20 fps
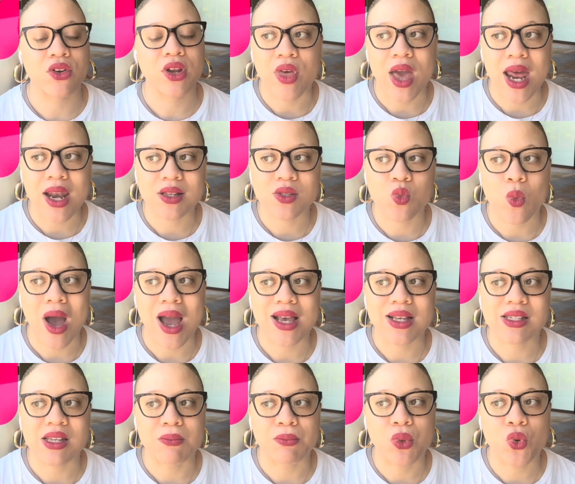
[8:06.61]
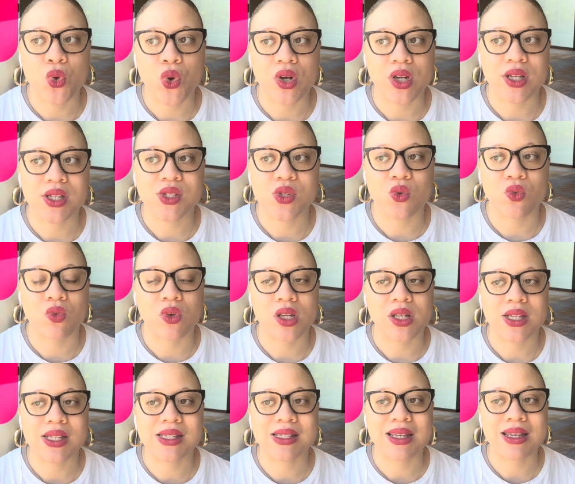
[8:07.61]
That is why it's important to really
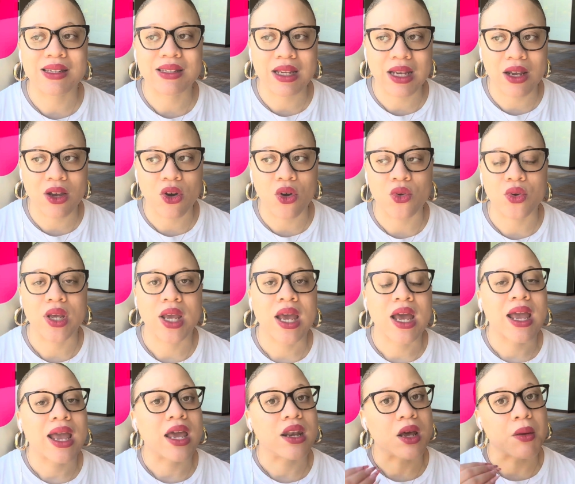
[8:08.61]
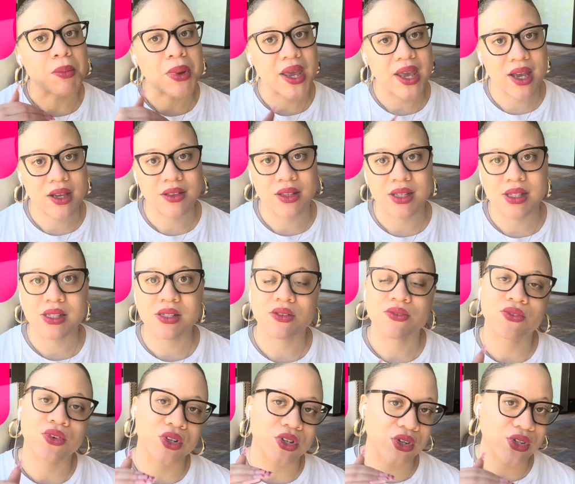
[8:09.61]
sit down and unpack this
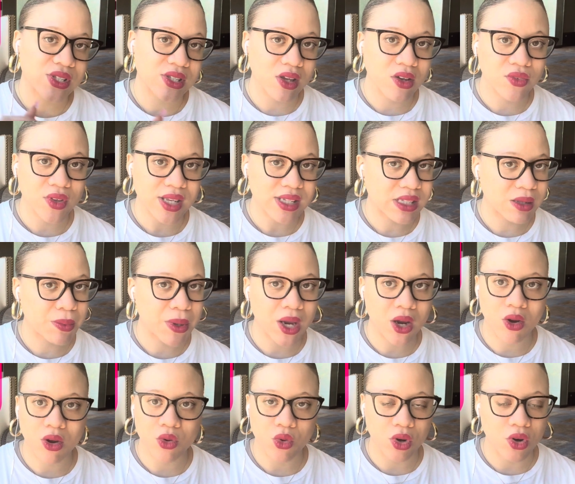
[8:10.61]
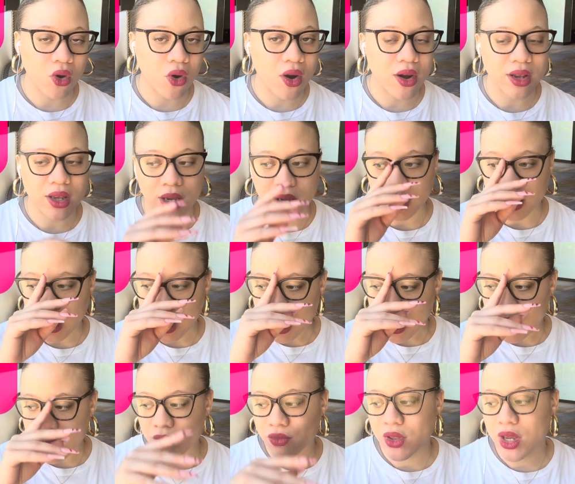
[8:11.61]
for yourself as the parent or guardian,
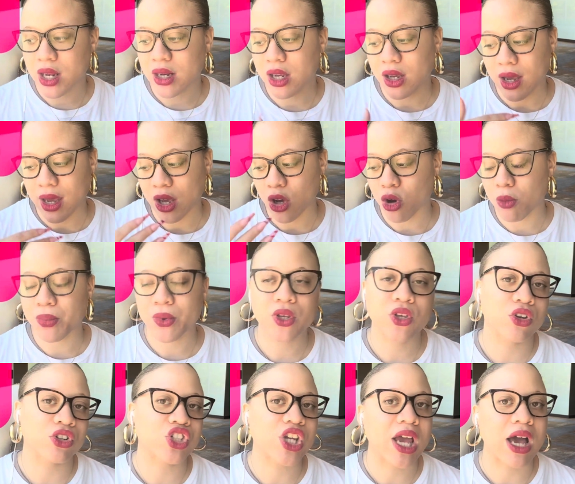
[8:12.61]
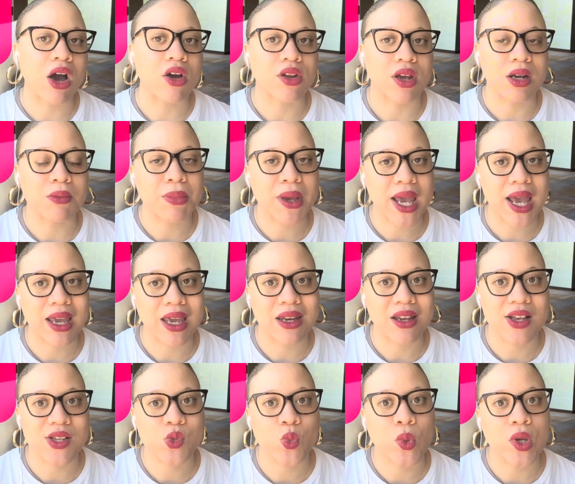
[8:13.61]
and then help your child unpack it
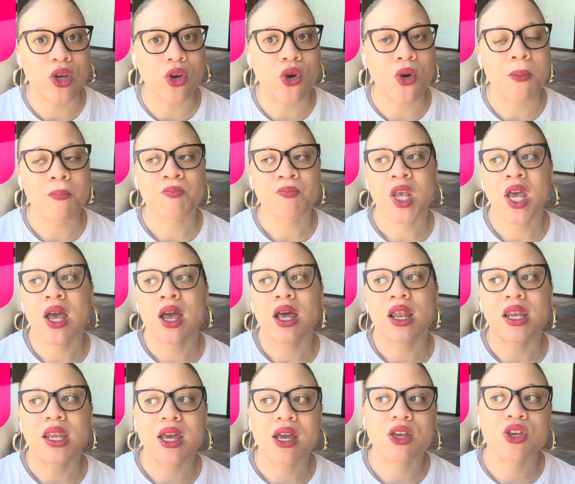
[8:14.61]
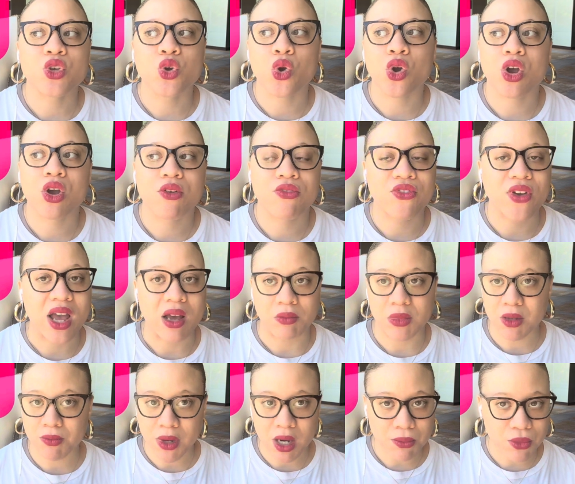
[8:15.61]
as well. Let your family
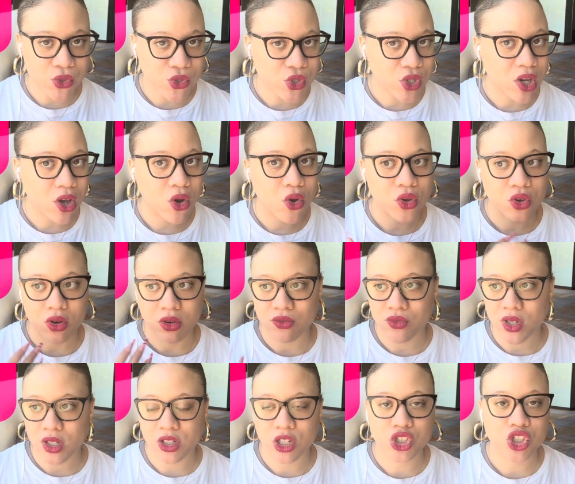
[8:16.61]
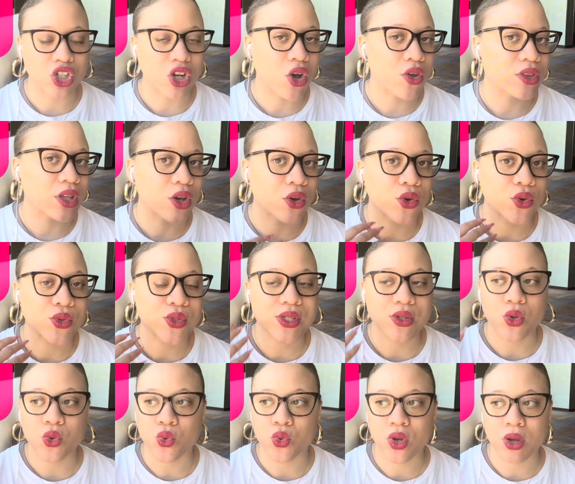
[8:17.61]
members know, your village know, those
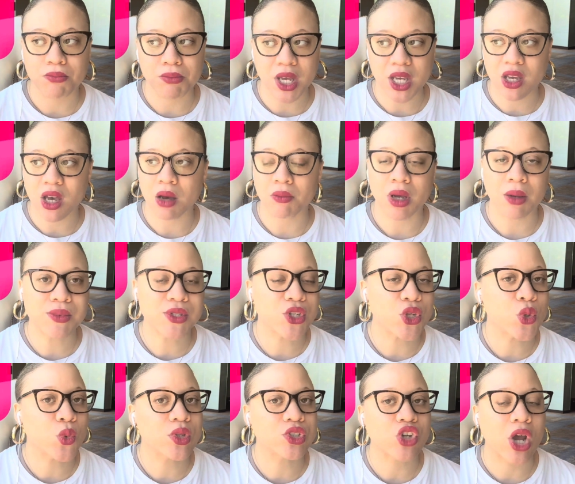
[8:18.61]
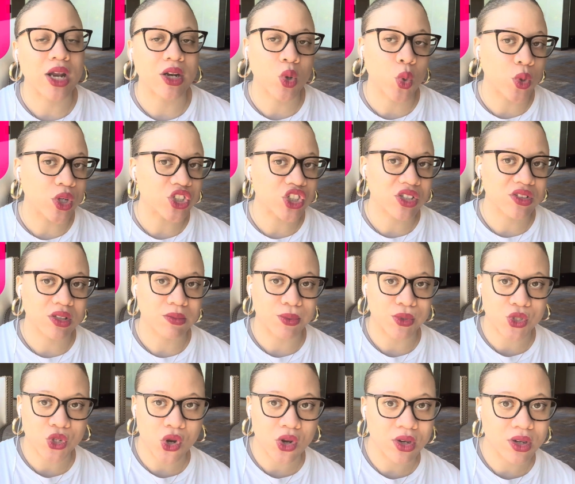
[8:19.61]
who may come up to you and try to question the
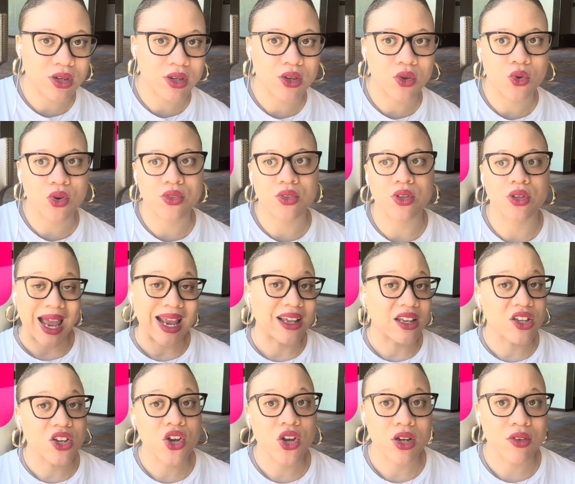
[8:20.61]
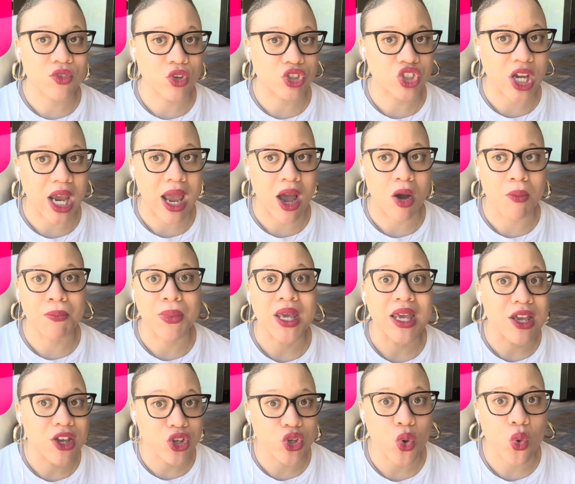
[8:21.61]
fraternity or the likelihood of your child
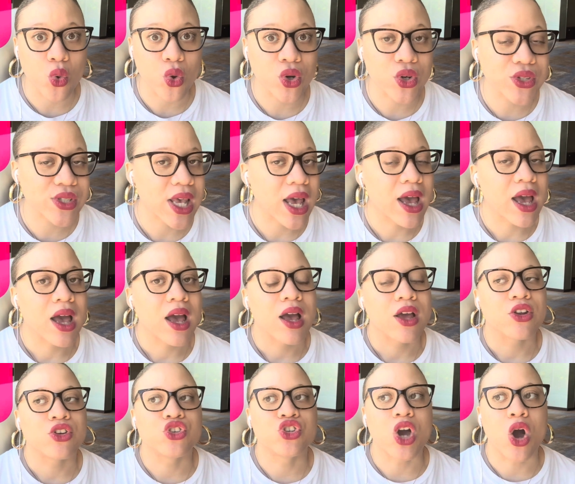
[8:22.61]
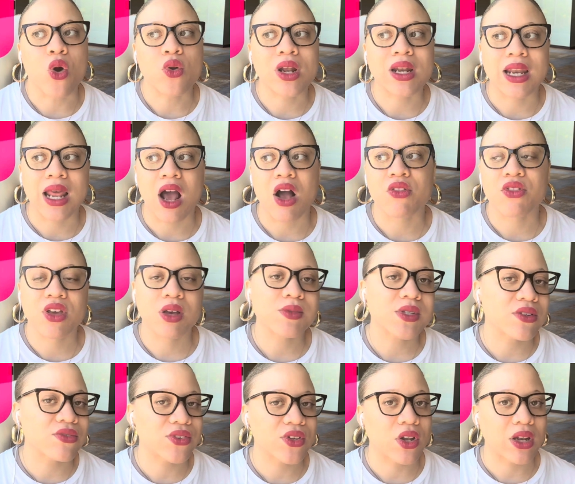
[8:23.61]
being yours. Don't allow them to
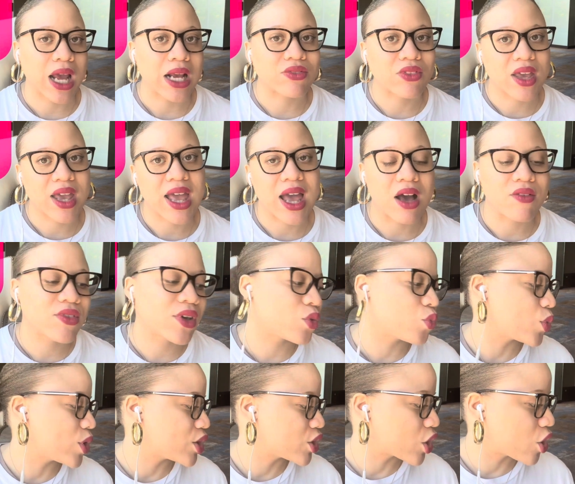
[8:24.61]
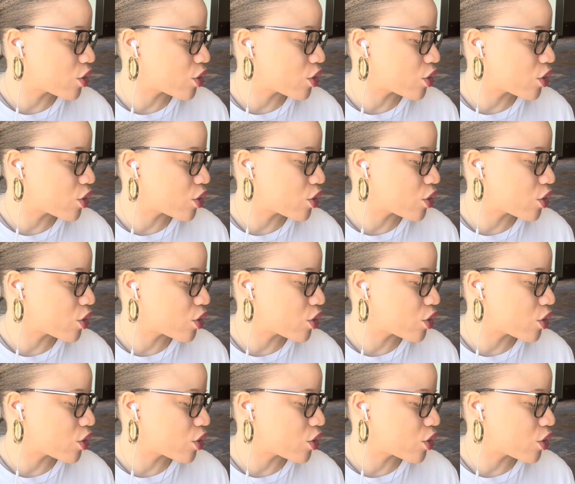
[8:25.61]
feel like they have that window.